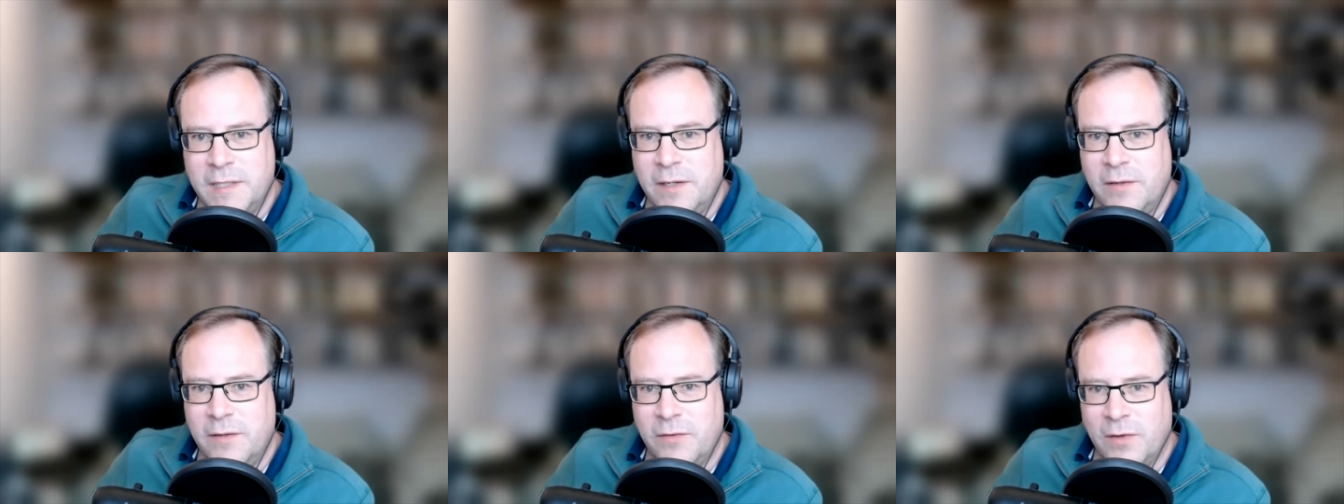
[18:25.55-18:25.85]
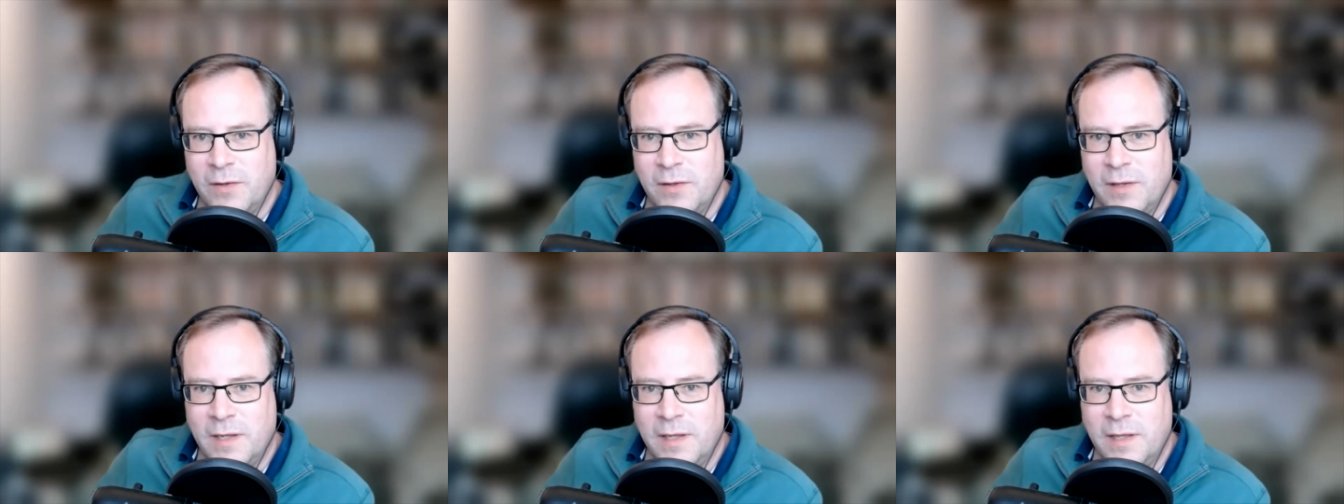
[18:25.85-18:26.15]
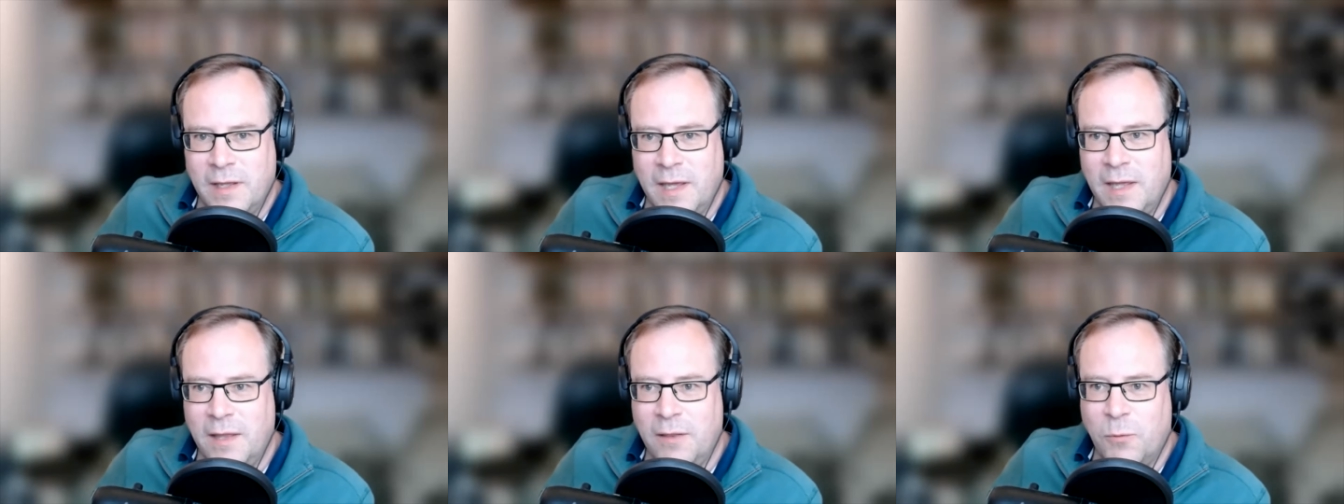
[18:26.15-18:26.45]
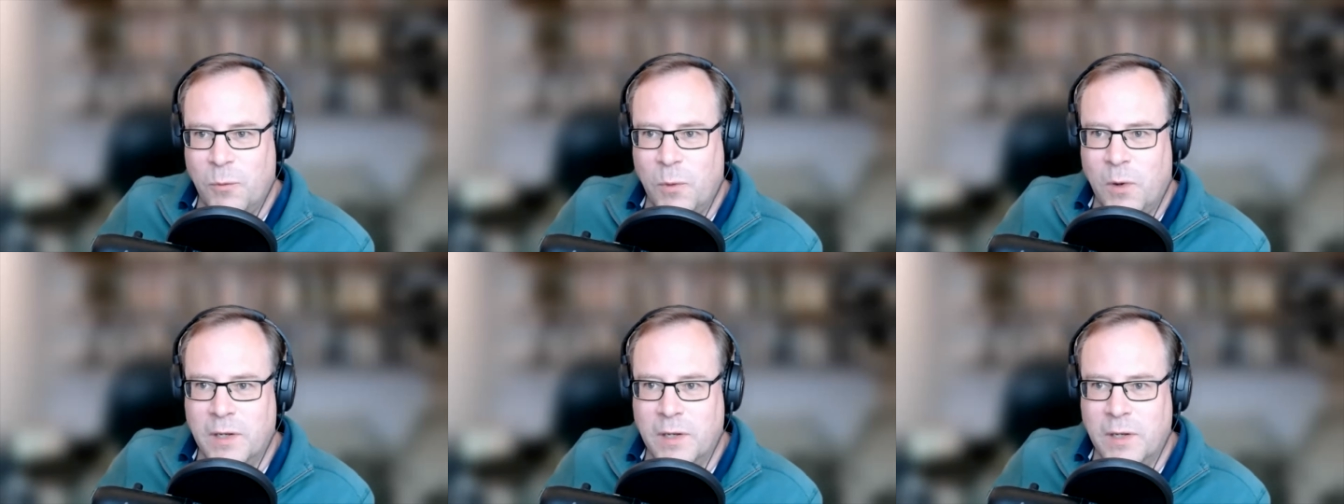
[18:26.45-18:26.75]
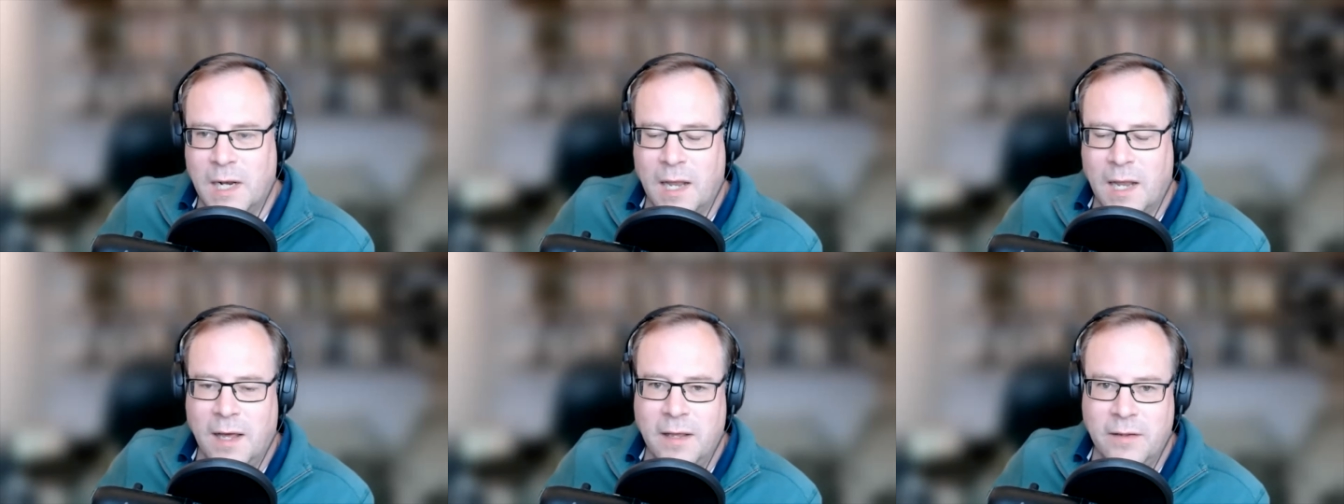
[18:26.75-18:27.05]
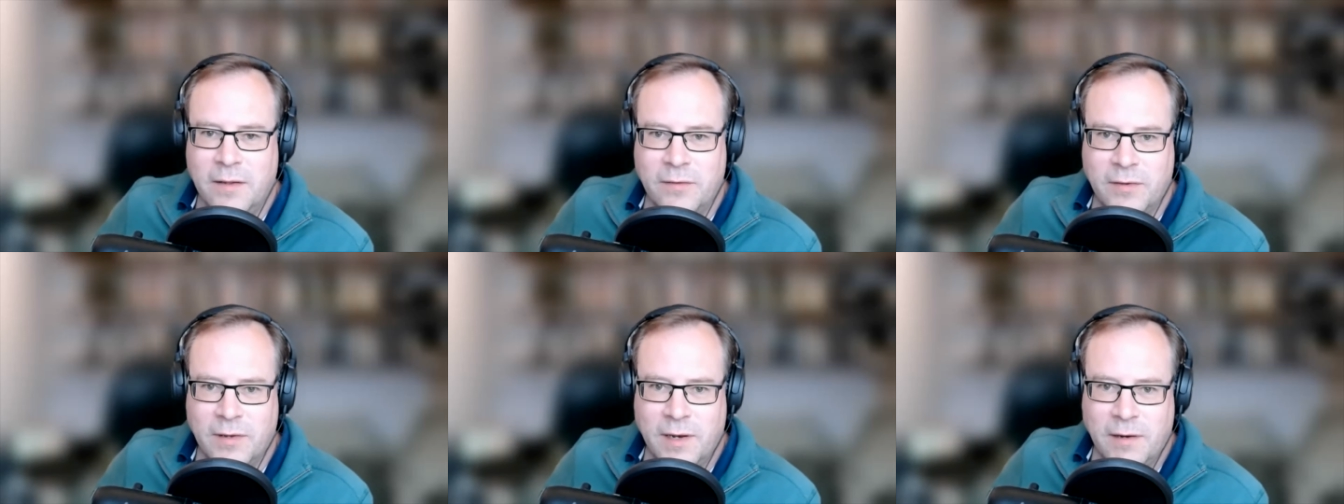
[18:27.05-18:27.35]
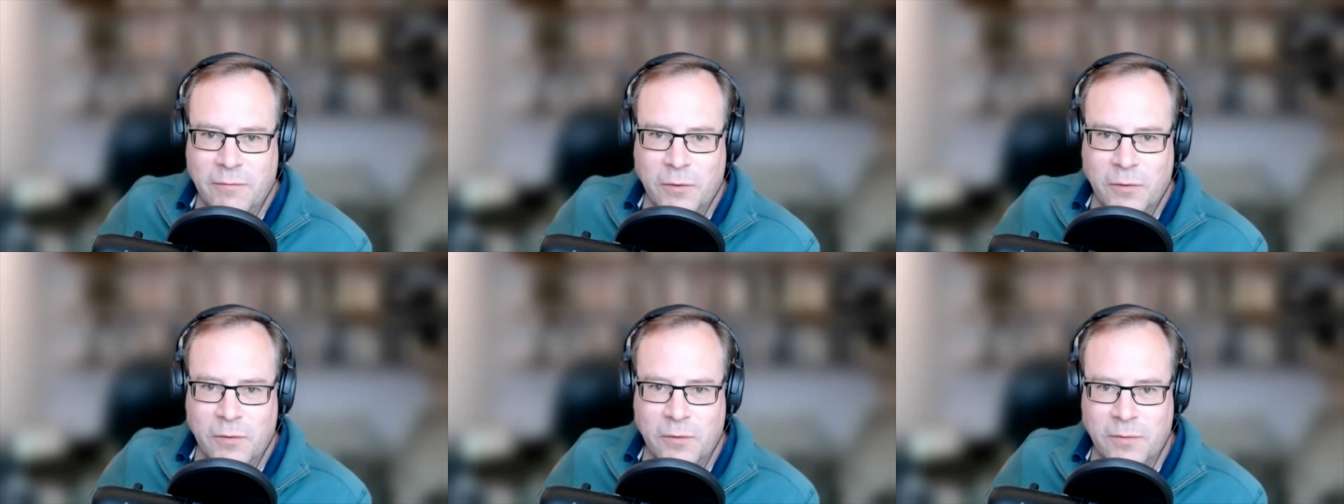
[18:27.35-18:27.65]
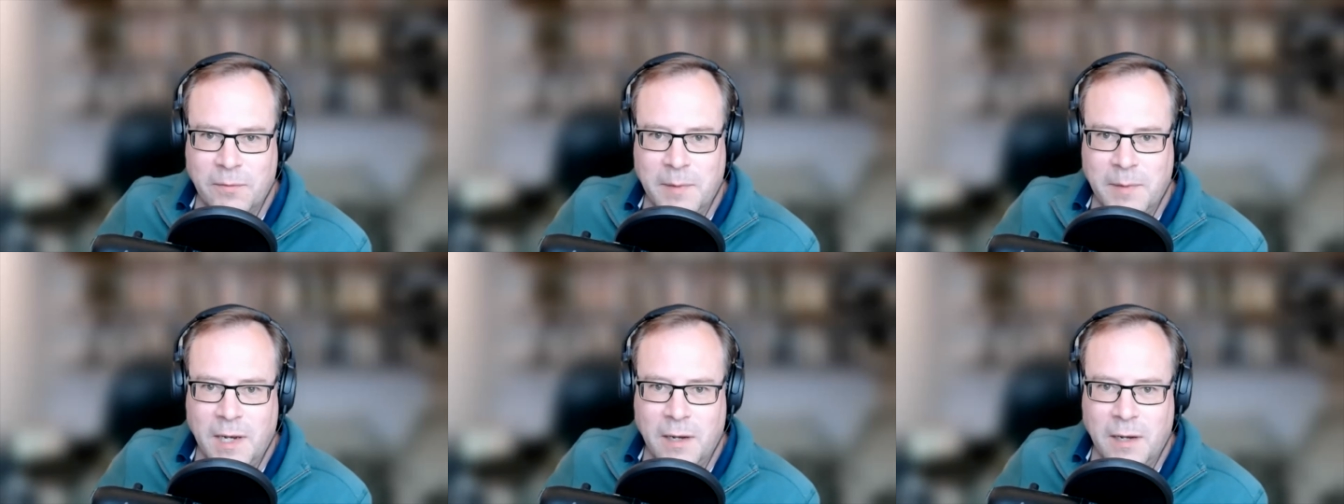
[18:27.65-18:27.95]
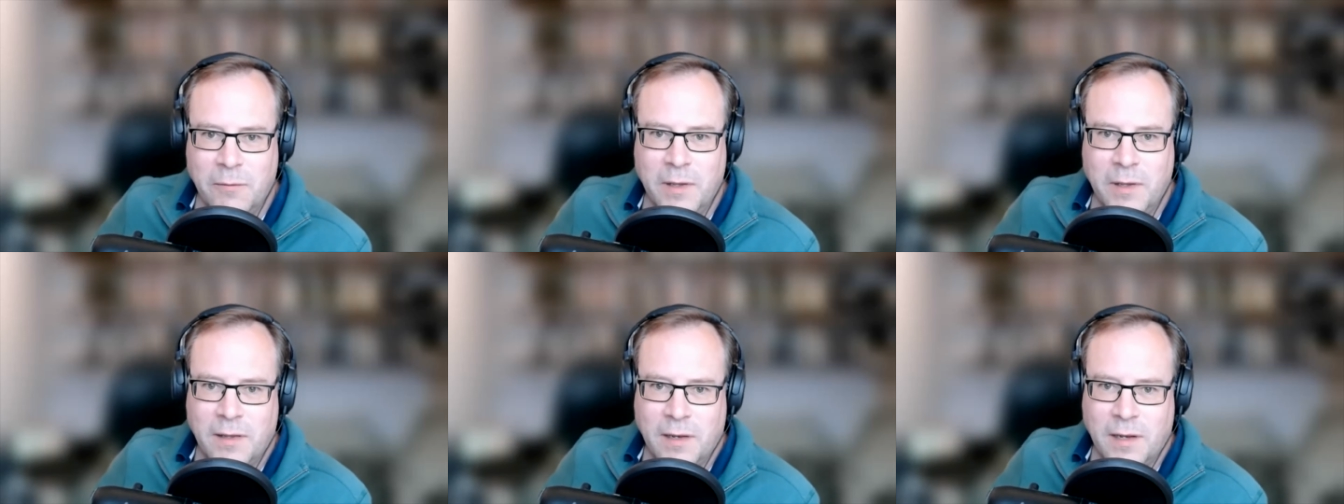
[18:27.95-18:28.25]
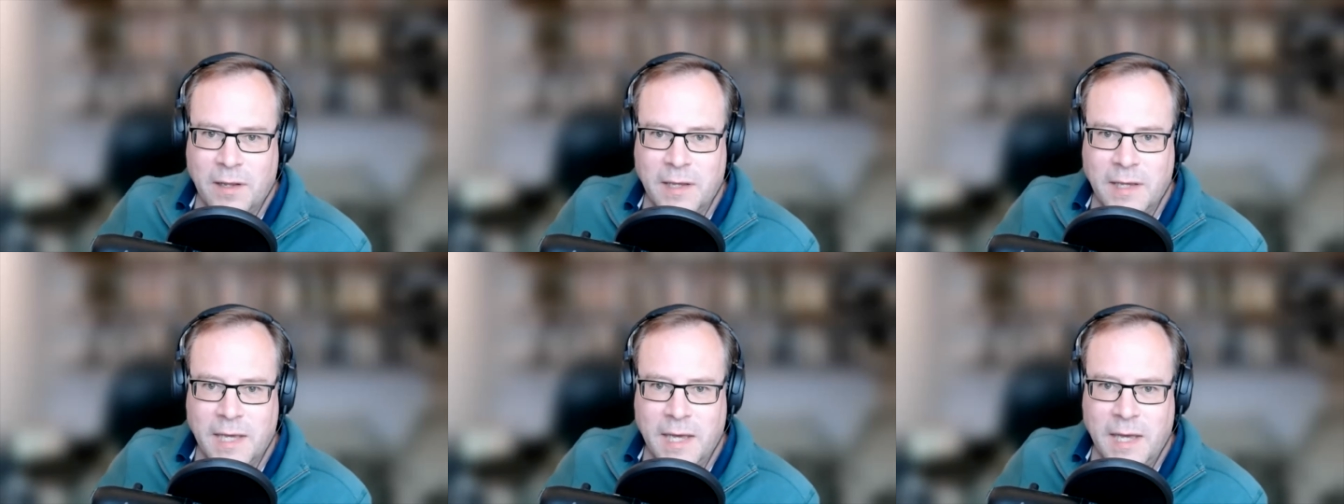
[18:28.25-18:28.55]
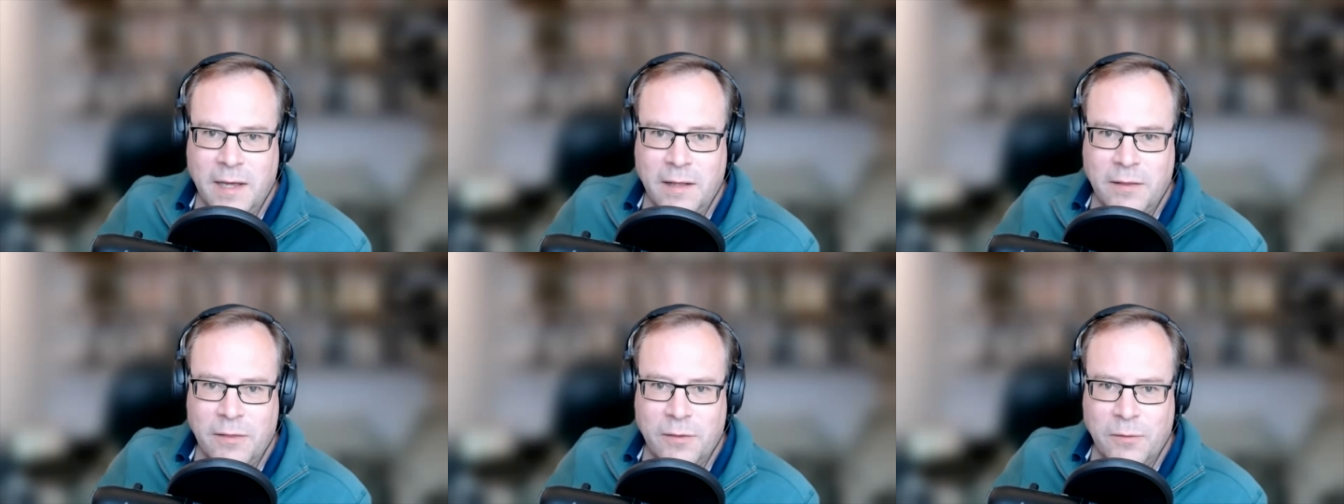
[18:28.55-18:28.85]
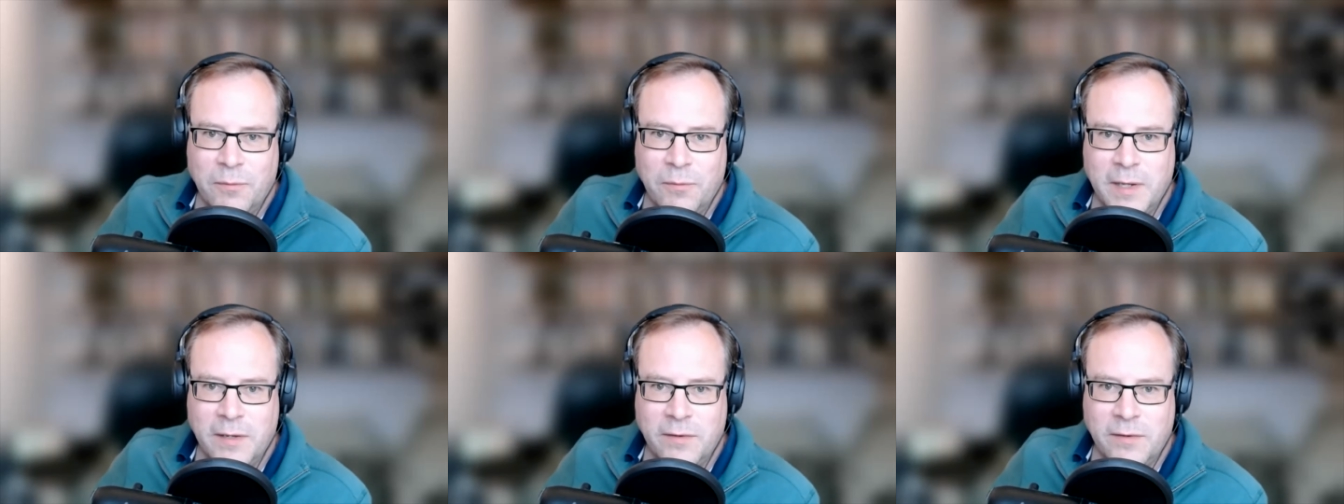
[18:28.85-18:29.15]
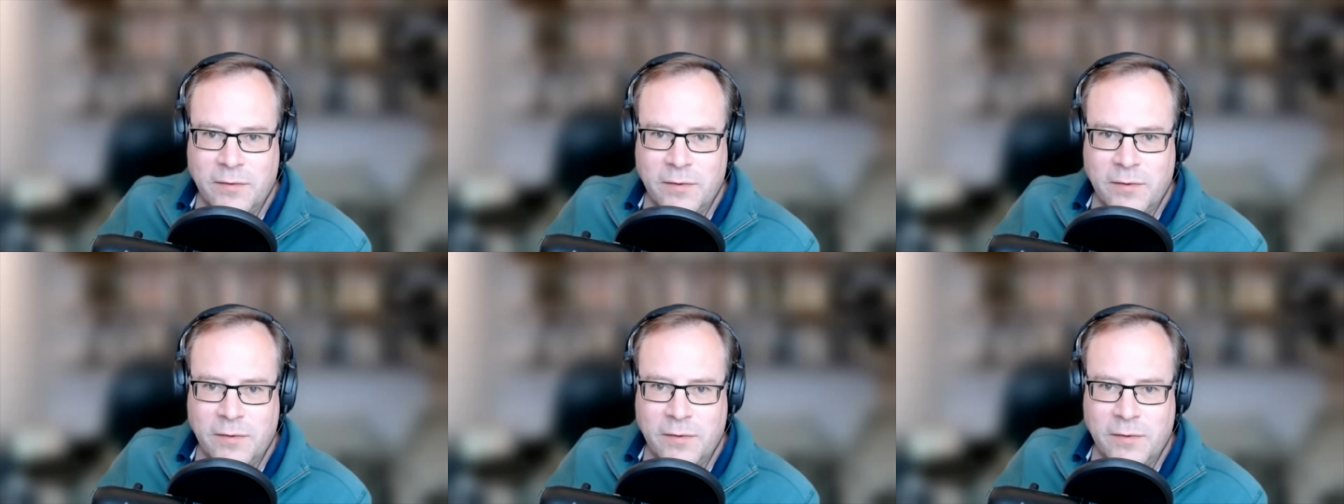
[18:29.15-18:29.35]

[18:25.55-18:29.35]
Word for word: So the ETH1 clients that everyone's familiar with, like Geth or Besu.